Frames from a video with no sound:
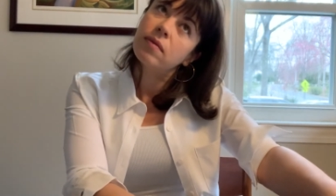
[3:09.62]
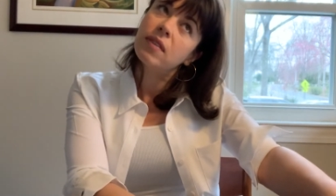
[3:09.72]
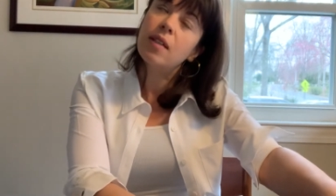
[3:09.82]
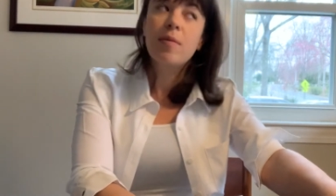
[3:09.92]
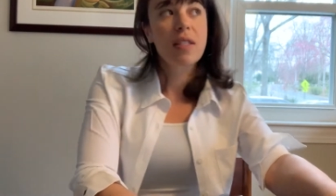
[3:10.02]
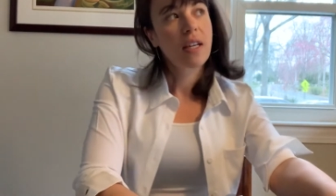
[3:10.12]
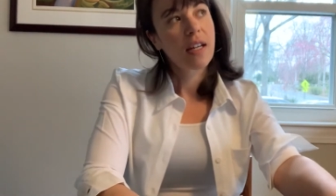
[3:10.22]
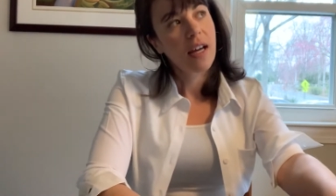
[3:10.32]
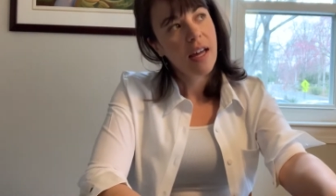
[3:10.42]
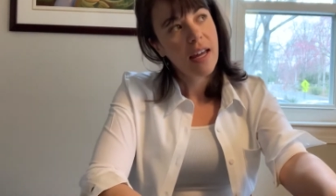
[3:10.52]
I'm just gonna
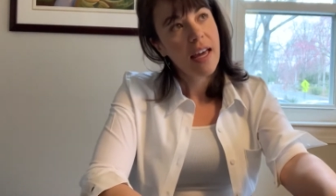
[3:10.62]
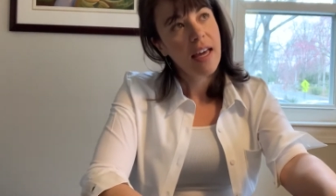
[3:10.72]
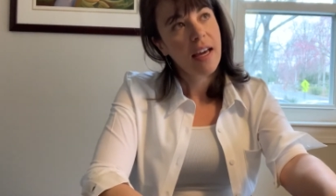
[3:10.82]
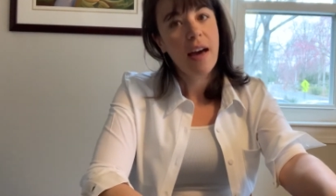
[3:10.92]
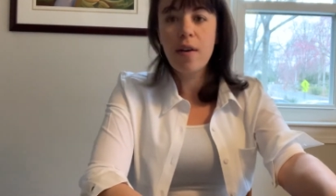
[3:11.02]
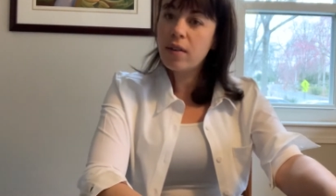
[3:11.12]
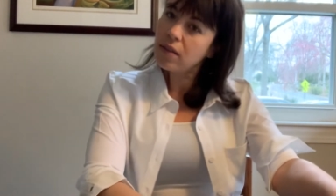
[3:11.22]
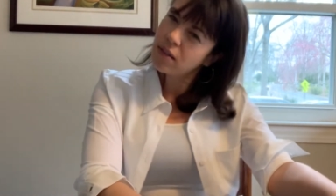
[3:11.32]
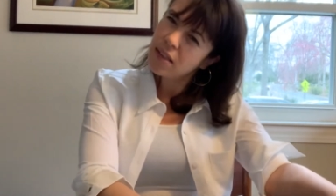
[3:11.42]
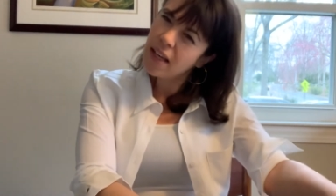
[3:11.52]
kind of hang out
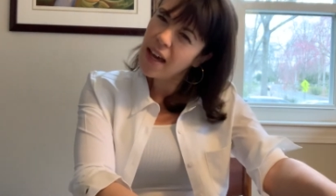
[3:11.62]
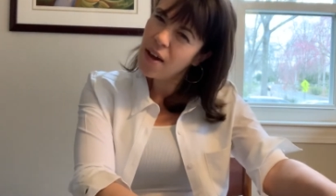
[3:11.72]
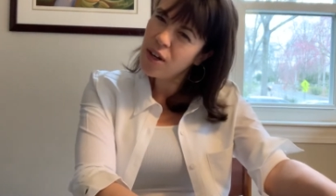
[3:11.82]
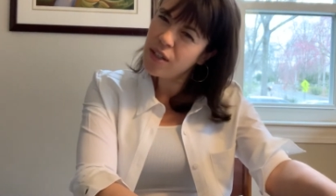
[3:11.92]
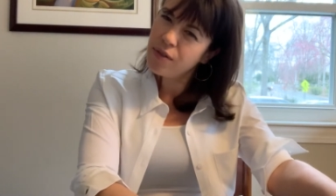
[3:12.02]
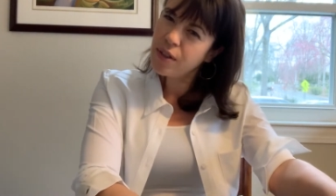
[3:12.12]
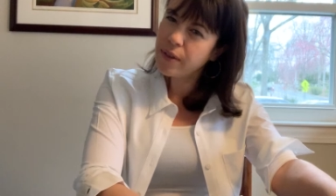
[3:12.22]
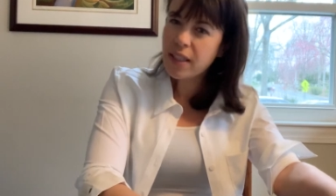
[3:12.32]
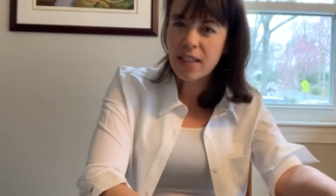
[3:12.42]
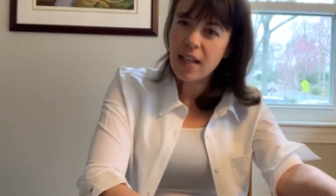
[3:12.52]
and say, how are you
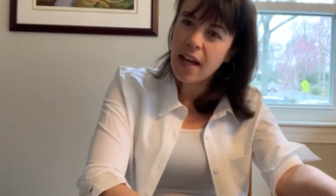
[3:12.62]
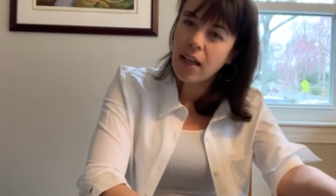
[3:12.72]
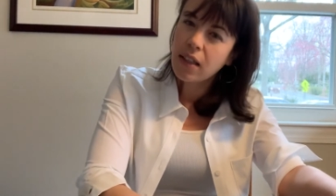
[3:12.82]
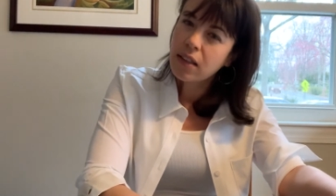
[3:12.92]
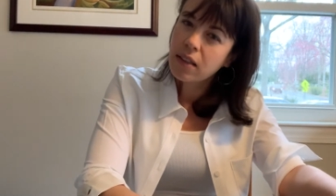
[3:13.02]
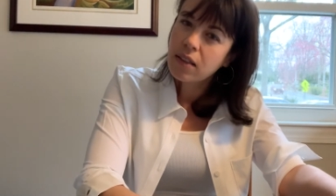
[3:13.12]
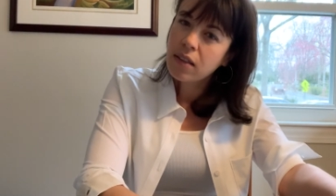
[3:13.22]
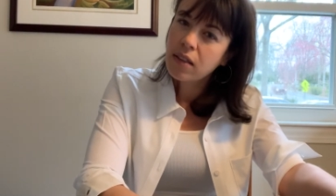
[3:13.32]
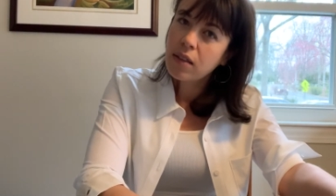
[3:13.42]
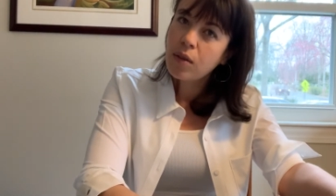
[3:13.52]
doing today?
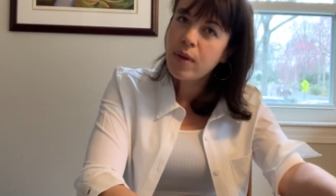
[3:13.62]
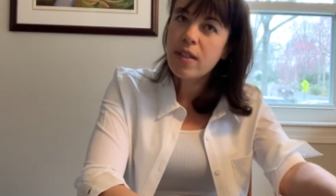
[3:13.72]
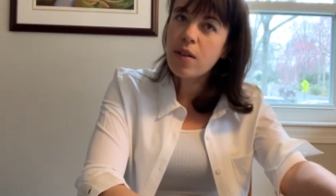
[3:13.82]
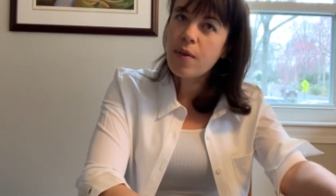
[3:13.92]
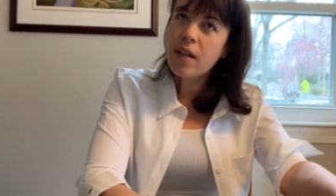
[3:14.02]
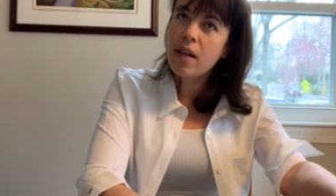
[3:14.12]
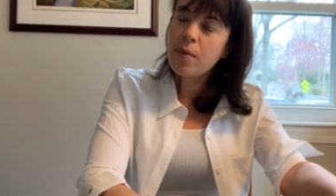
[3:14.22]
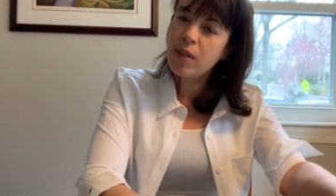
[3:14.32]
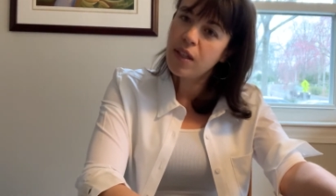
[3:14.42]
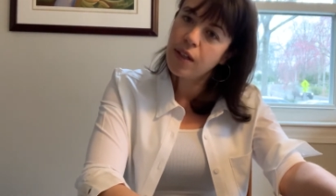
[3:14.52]
What's going on
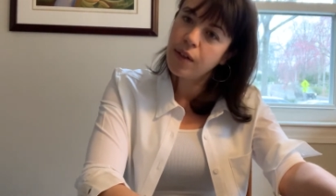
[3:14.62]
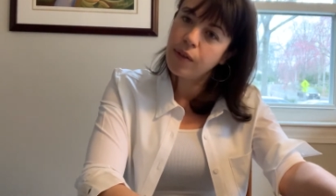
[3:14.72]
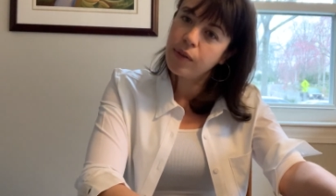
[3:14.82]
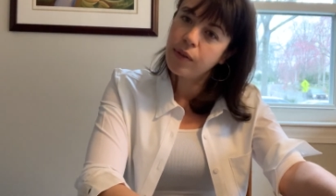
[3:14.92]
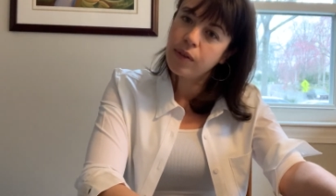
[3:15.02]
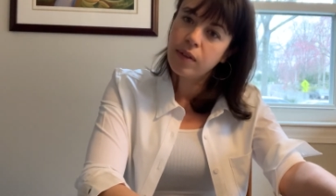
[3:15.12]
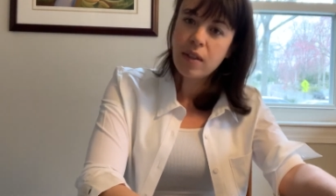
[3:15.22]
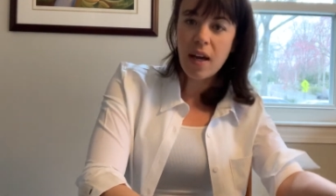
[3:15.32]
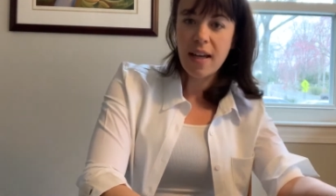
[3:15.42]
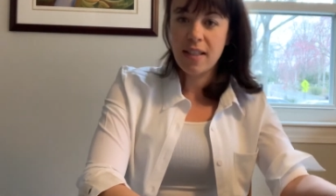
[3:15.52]
with you?
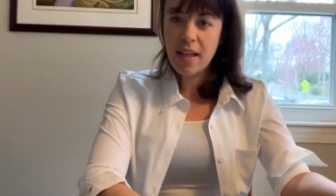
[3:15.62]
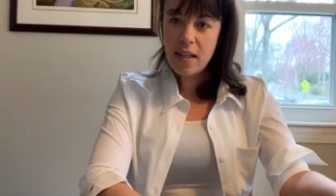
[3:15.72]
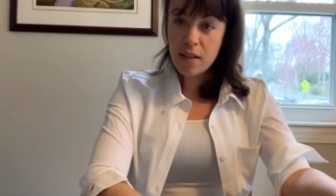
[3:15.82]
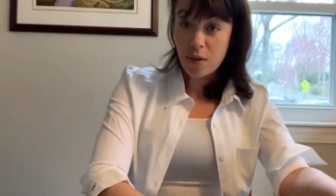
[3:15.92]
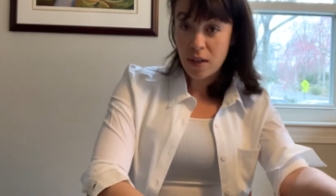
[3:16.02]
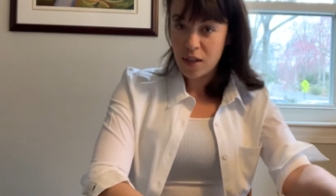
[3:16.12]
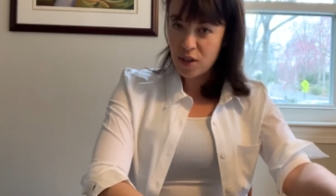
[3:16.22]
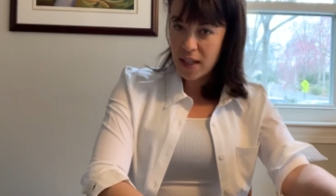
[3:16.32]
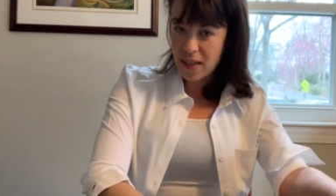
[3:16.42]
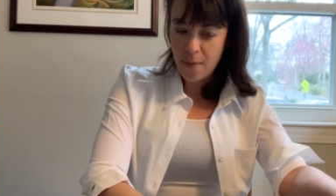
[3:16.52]
I decided to sort of
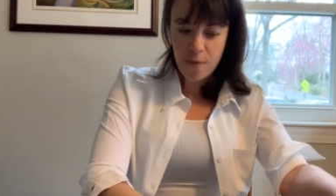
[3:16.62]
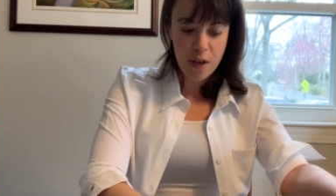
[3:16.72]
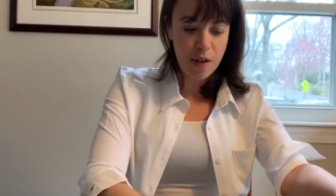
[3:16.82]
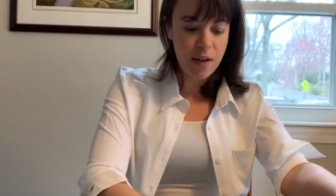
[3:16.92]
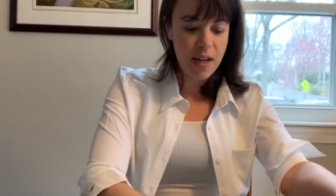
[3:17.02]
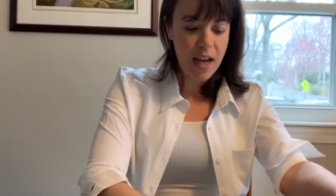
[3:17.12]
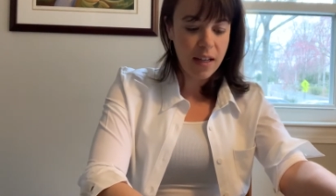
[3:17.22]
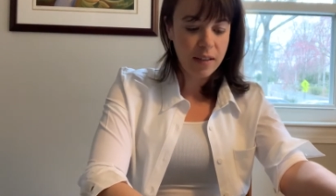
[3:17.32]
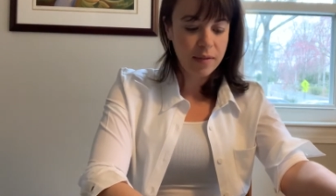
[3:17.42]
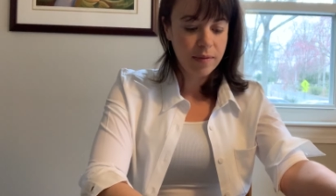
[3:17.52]
dress up for you
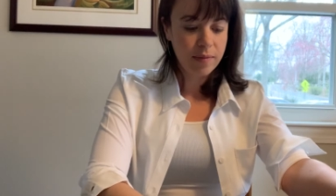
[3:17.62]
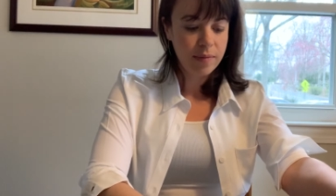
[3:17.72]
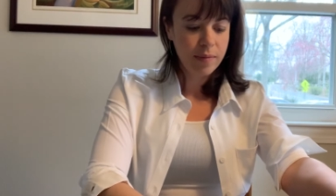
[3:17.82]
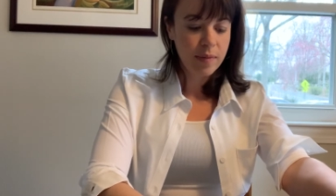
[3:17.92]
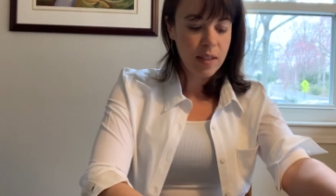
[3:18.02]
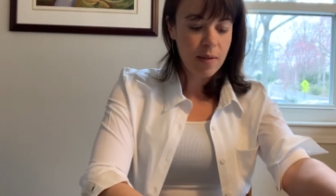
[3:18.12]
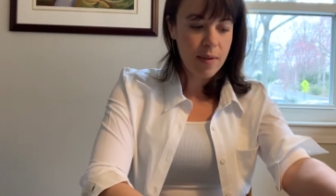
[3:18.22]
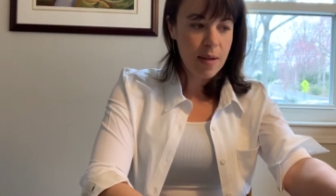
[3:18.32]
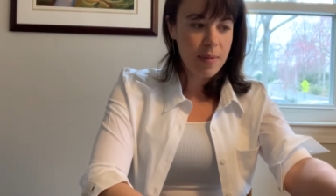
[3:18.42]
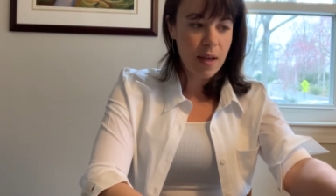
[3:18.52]
today.
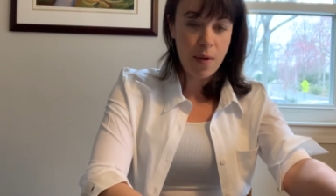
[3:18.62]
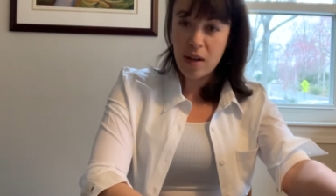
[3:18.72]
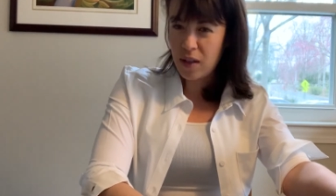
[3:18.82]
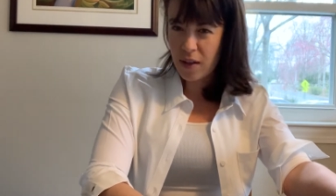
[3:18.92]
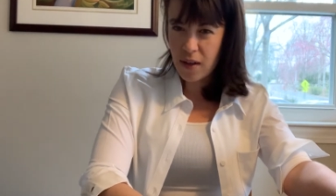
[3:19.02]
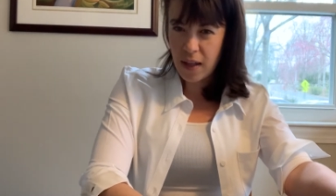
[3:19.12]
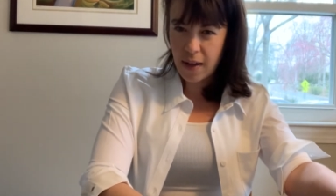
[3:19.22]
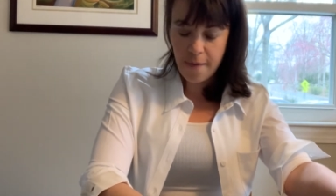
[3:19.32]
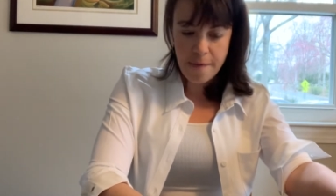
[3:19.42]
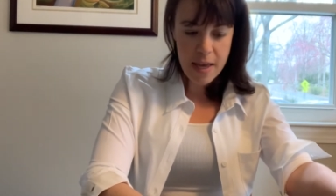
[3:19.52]
Sometimes I want to look like
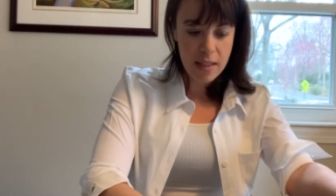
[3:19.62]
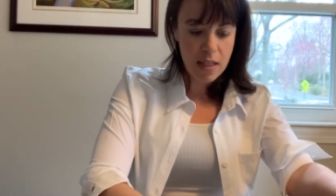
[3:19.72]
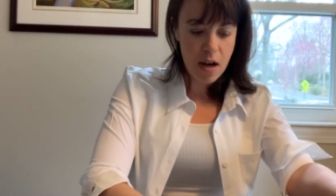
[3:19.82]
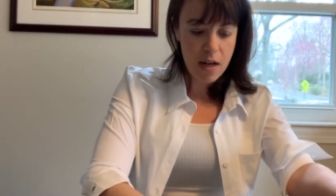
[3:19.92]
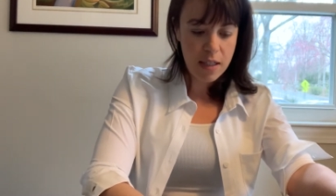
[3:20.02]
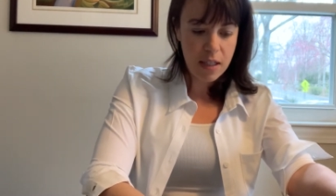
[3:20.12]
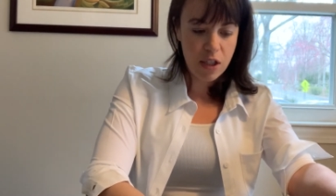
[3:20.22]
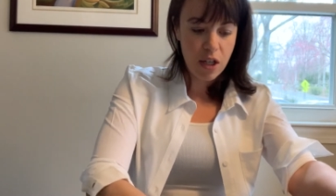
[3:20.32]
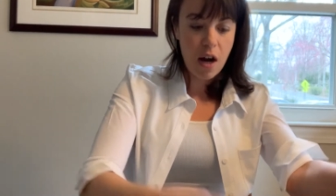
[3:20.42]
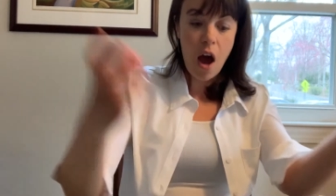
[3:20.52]
a fancy art
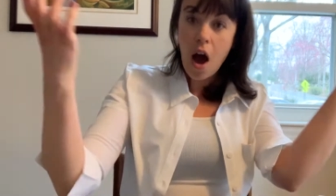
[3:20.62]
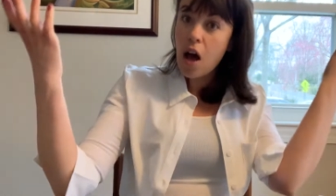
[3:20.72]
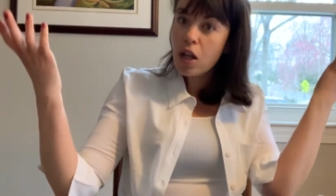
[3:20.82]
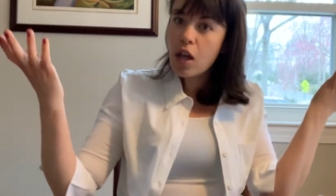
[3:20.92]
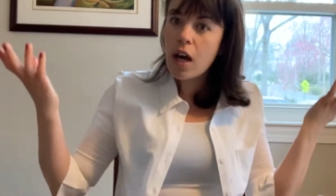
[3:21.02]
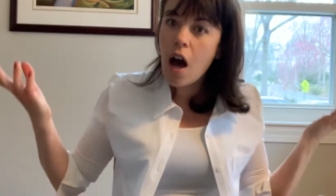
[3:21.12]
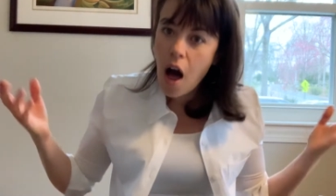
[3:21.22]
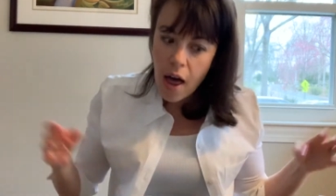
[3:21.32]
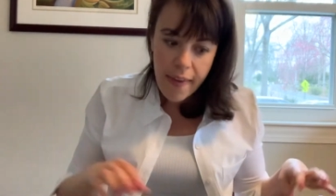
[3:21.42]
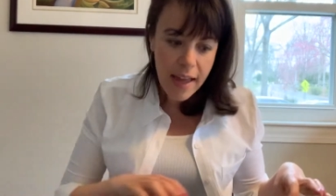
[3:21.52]
teacher. Look,
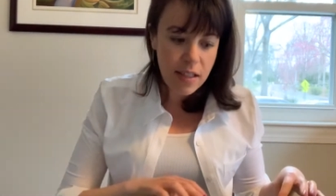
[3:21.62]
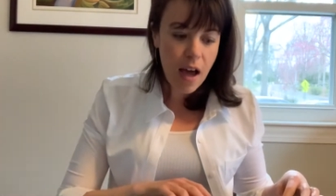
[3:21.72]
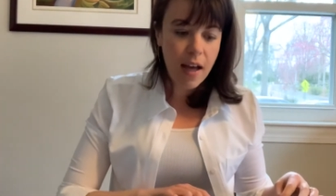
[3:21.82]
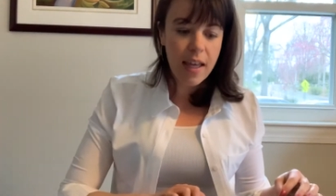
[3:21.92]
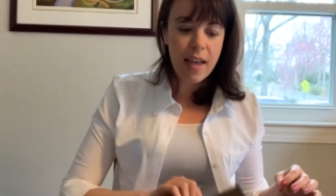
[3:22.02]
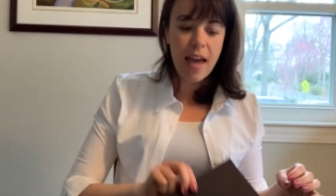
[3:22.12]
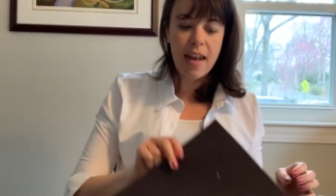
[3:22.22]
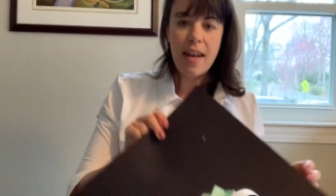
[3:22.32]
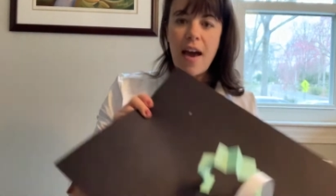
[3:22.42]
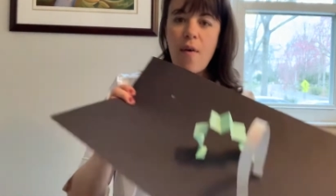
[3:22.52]
all that talking,
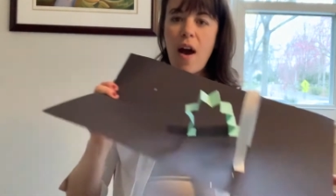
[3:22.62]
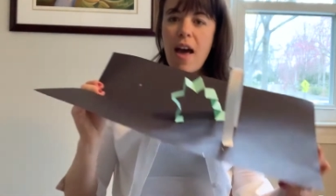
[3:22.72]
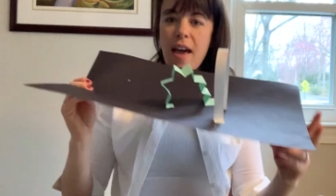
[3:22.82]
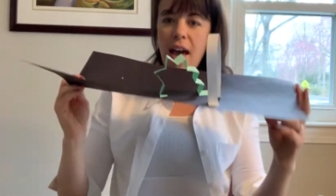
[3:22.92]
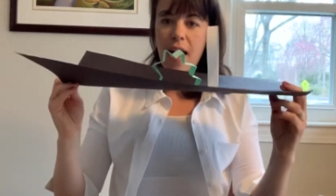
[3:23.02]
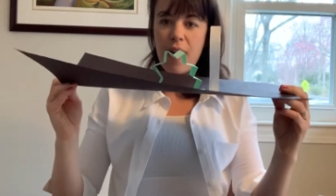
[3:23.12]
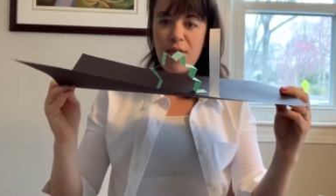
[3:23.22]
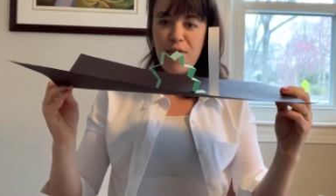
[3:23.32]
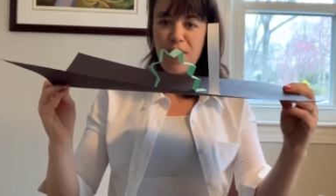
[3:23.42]
and now I have